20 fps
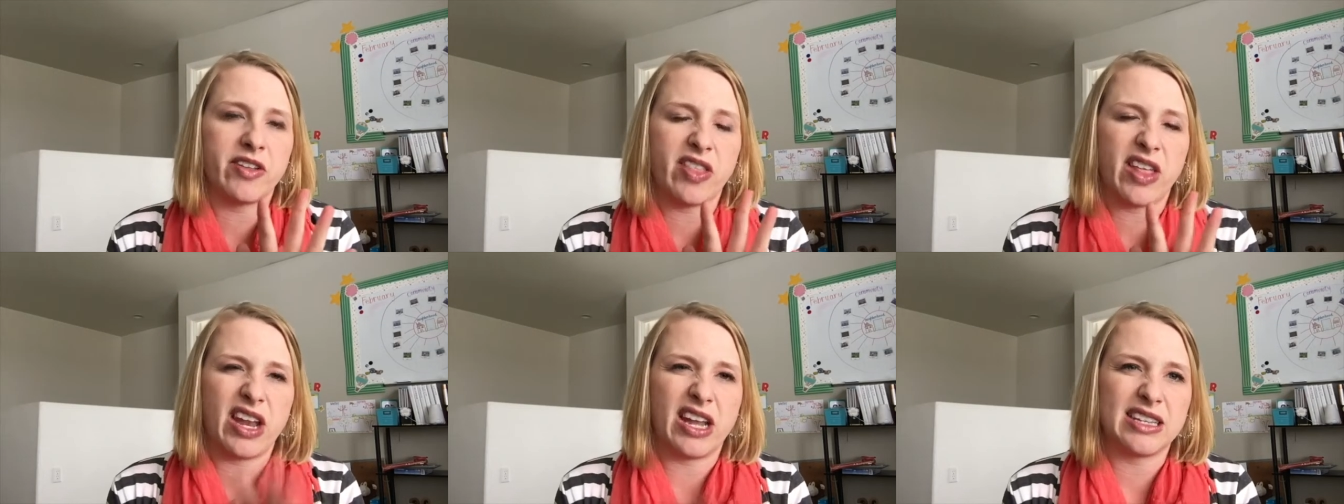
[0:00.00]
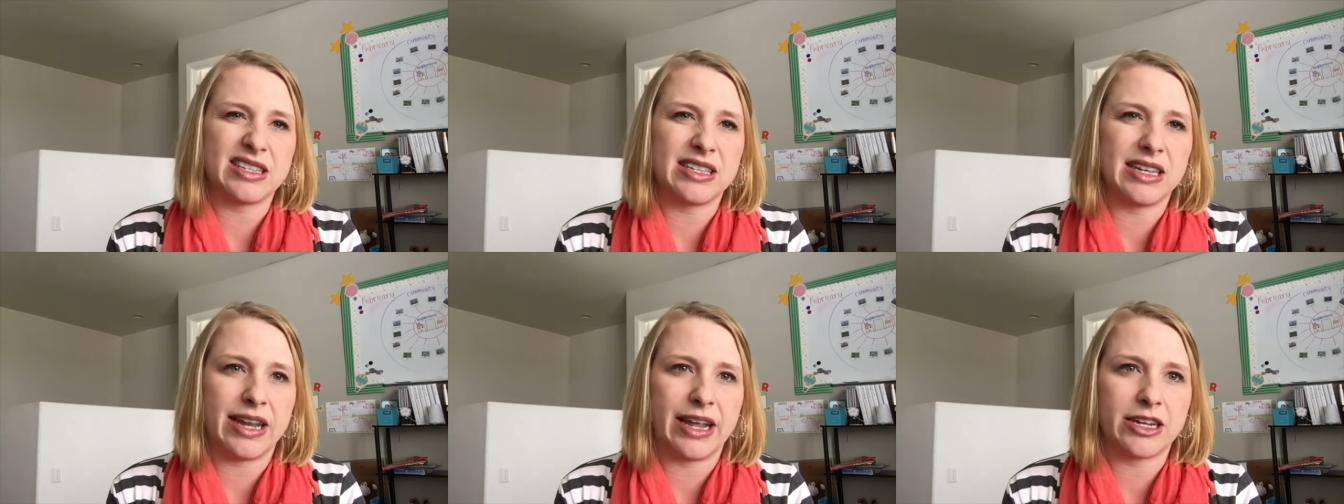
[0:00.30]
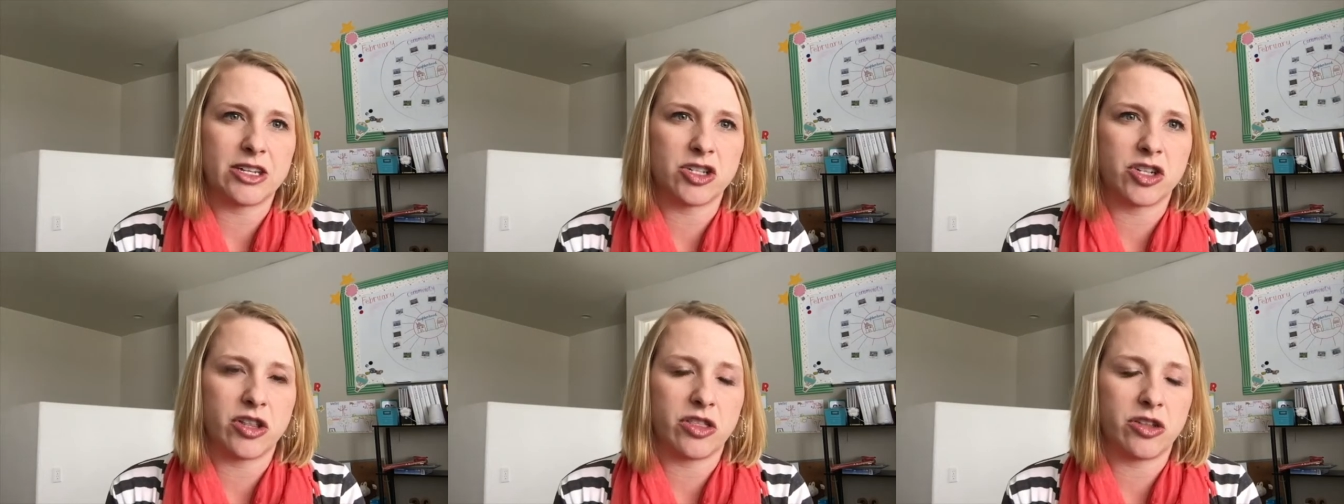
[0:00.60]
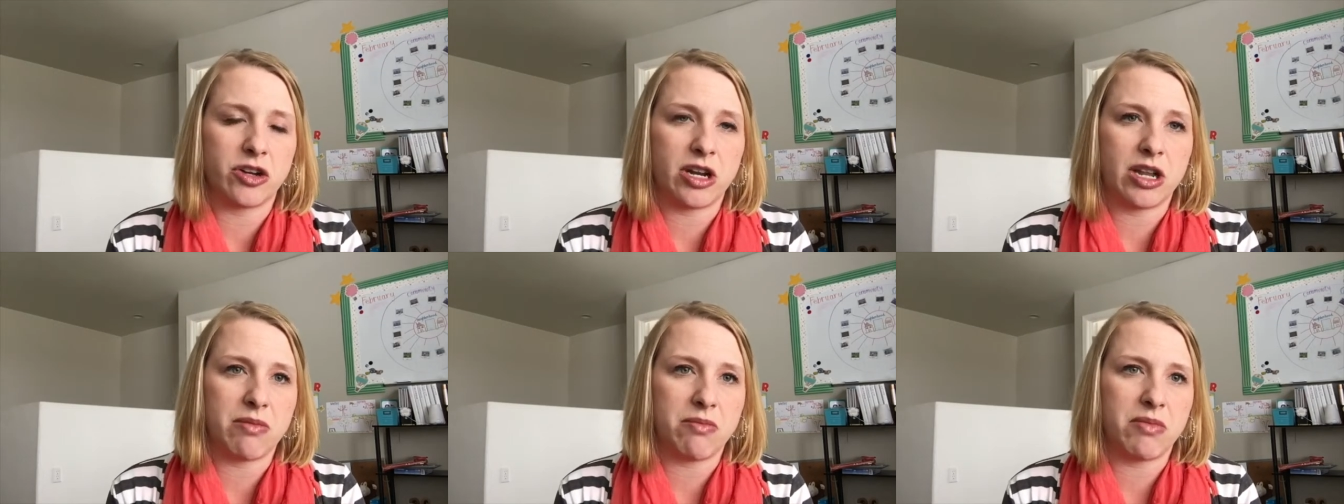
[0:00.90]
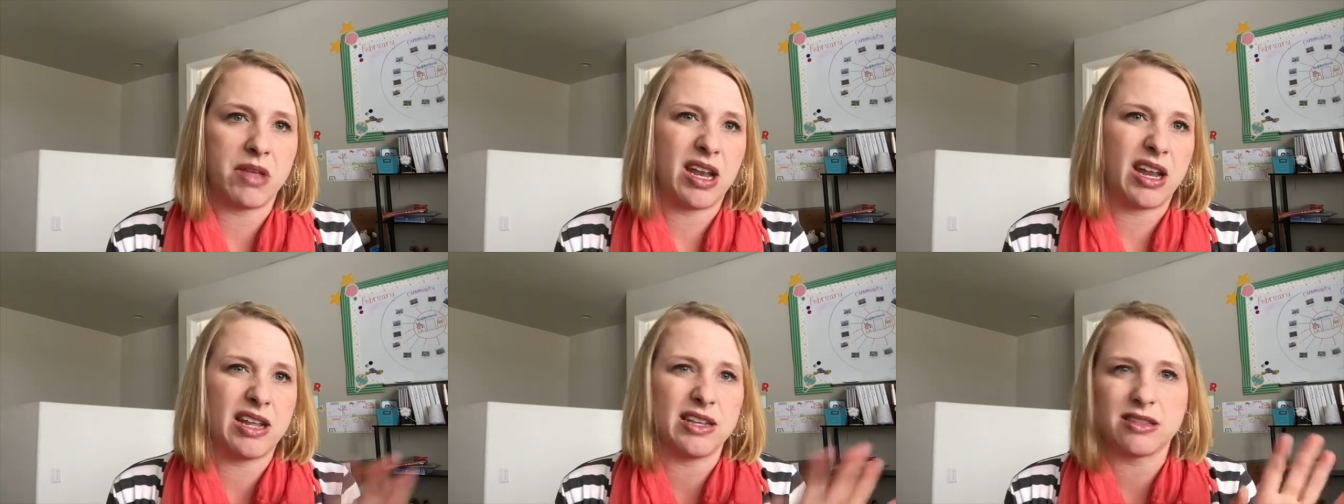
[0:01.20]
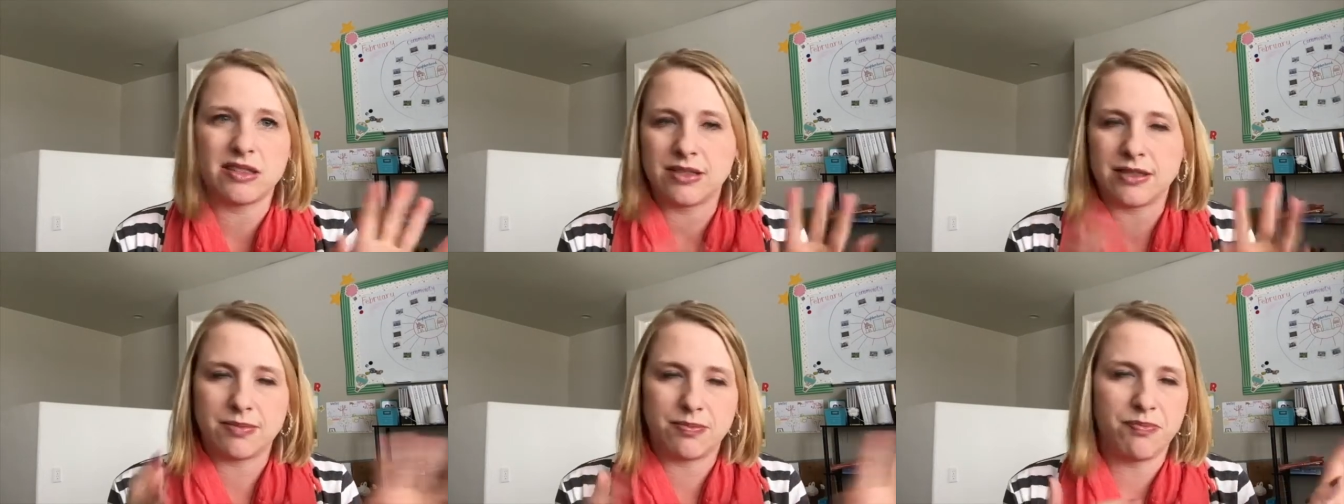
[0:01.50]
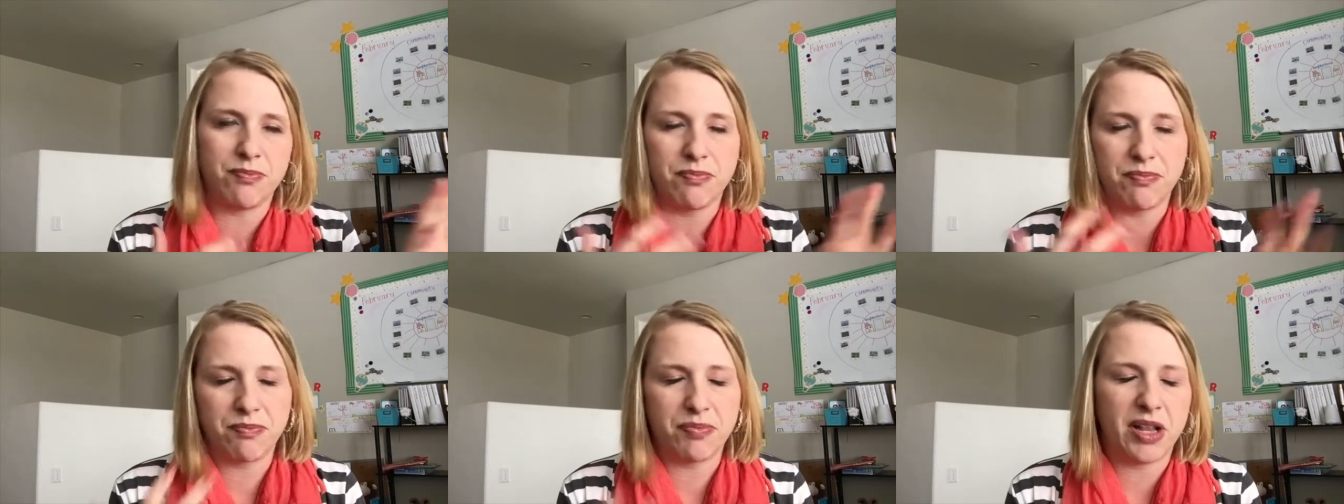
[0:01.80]
then it's an extra 30 minutes
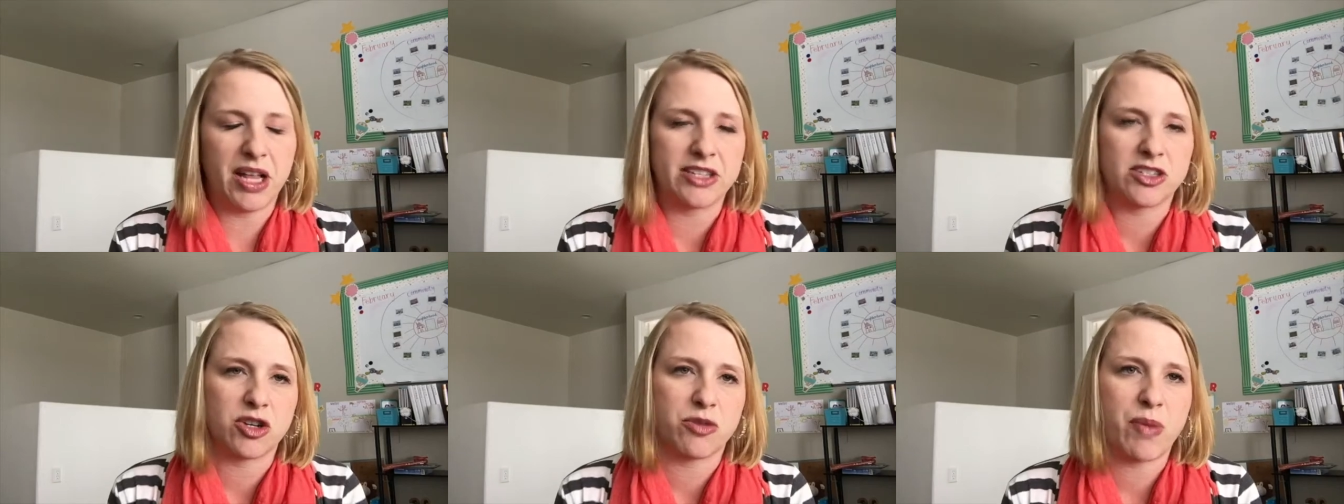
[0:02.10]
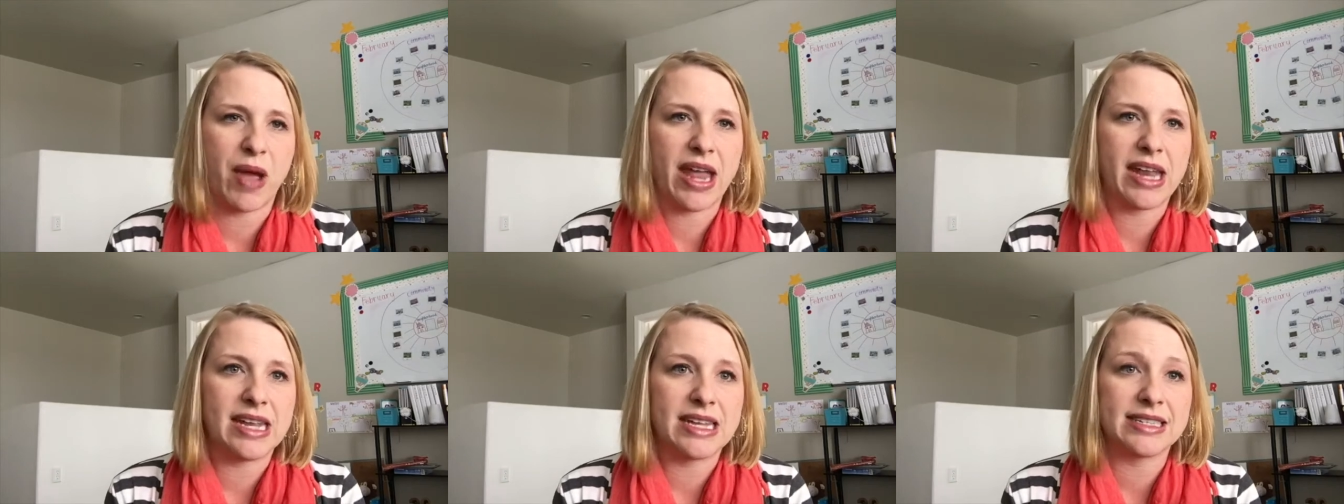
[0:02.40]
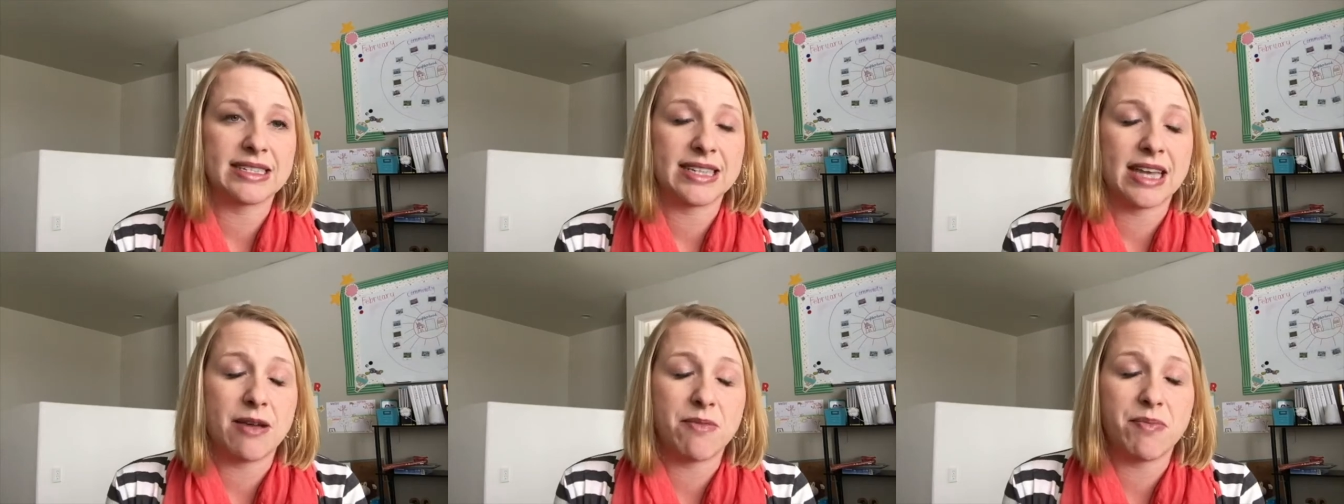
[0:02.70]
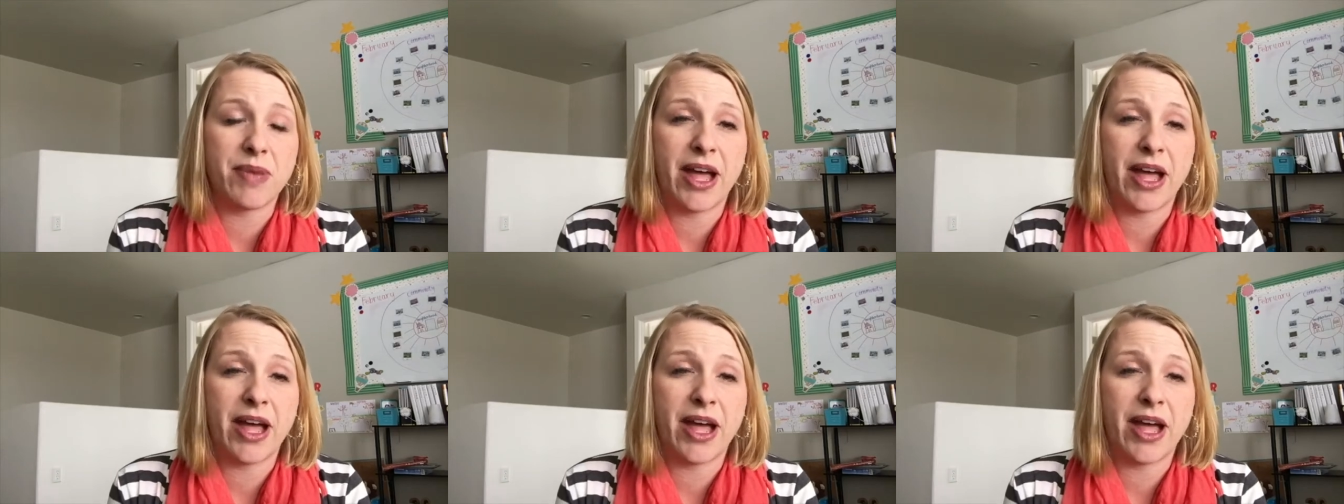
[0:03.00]
plus or minus some.